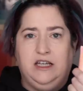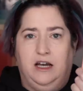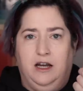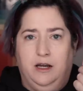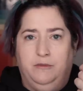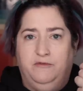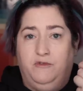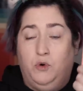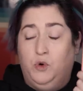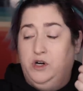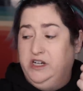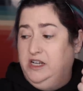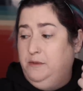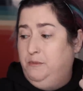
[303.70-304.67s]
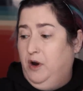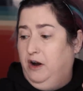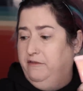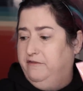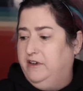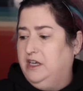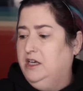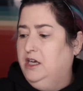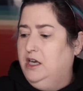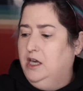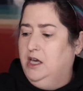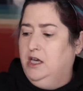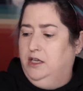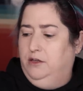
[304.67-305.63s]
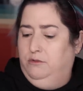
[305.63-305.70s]
Time for Depuffing.
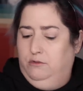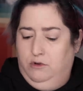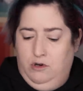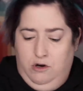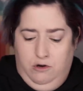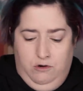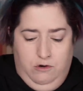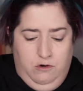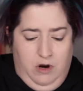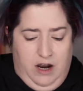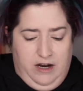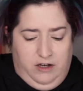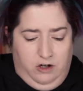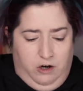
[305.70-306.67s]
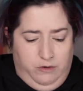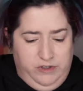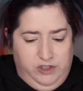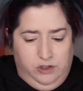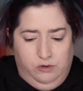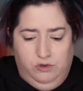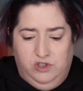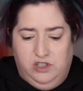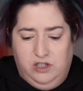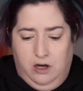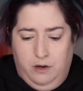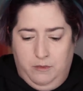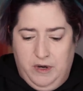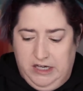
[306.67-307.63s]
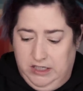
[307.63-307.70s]
You know I could always use
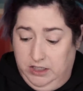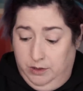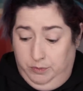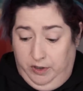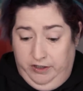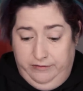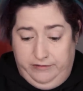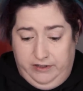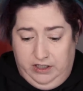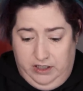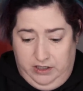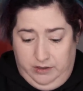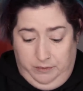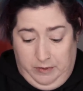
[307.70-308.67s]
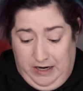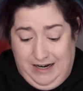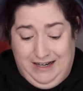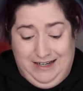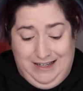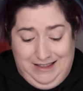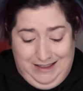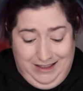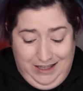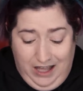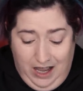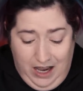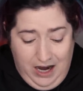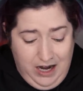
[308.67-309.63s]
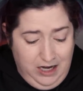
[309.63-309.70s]
some depuffing in my
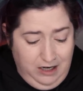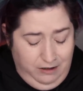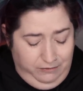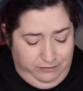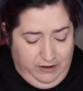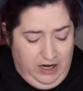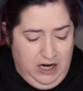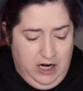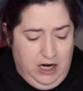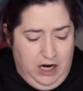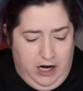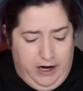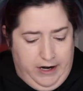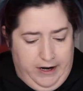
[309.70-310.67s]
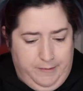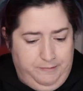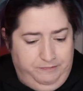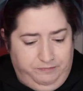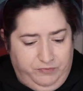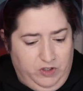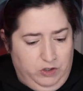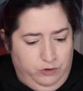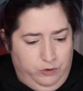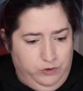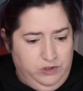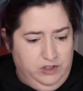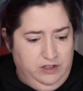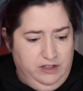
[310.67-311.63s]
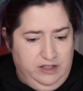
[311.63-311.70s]
life. All right, those
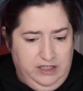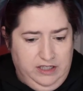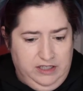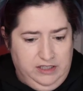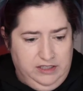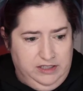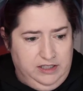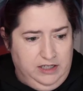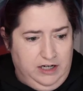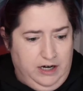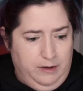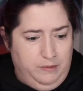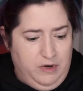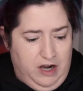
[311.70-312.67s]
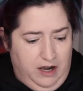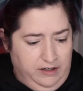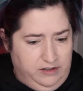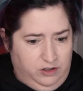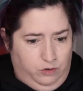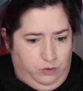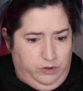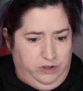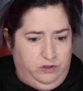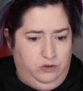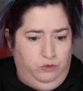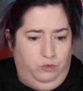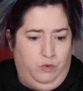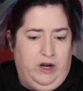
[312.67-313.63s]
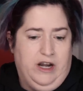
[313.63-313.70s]
are the things that I'm not going
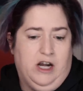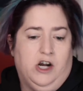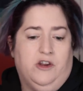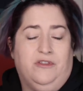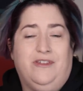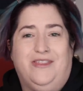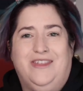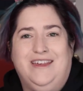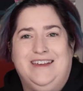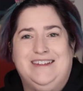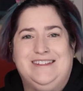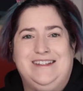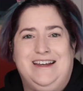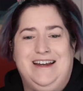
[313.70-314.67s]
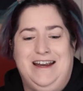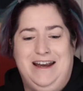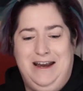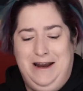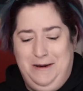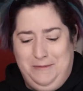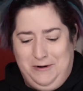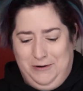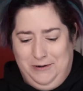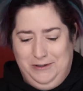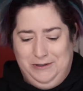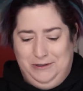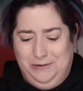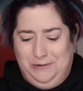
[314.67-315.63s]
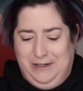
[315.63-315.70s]
to wear. The things I am
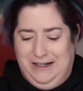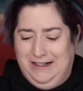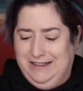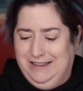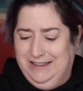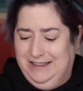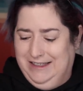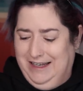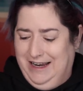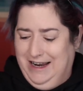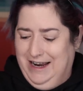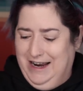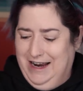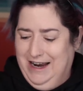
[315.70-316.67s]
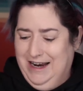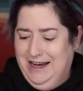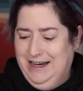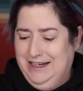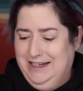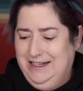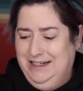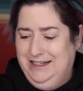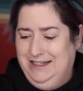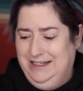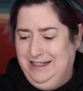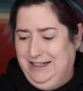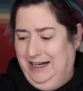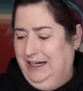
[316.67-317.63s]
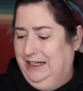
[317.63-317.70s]
going to wear
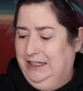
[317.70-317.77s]
today.